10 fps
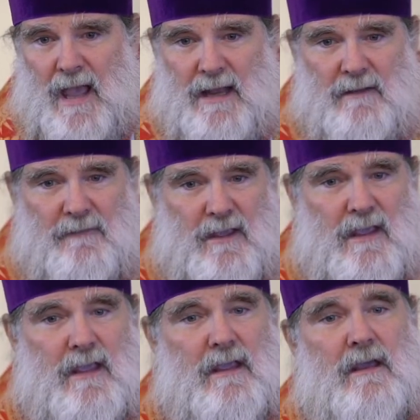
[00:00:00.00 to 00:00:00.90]
And if
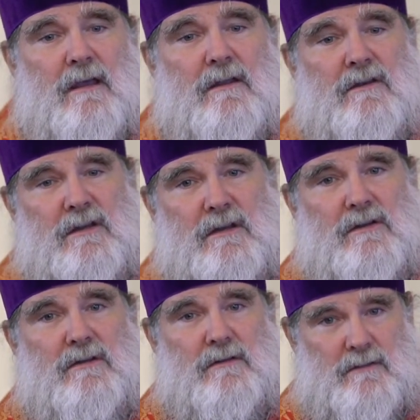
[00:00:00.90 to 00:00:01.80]
he didn't